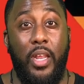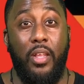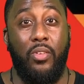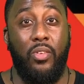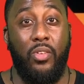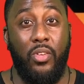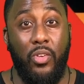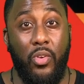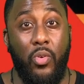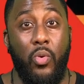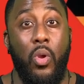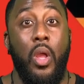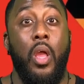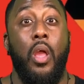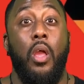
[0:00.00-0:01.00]
needs
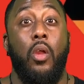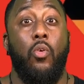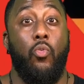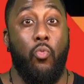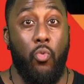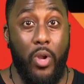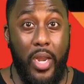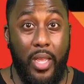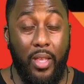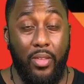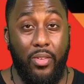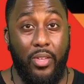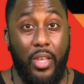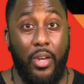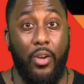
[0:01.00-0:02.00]
to
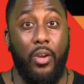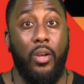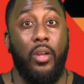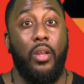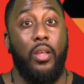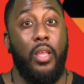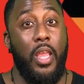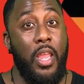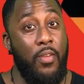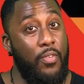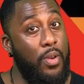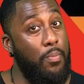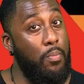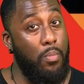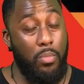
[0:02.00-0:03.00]
reconsider
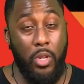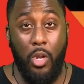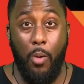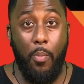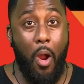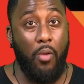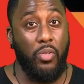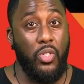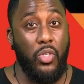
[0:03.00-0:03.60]
even, you know, Marvel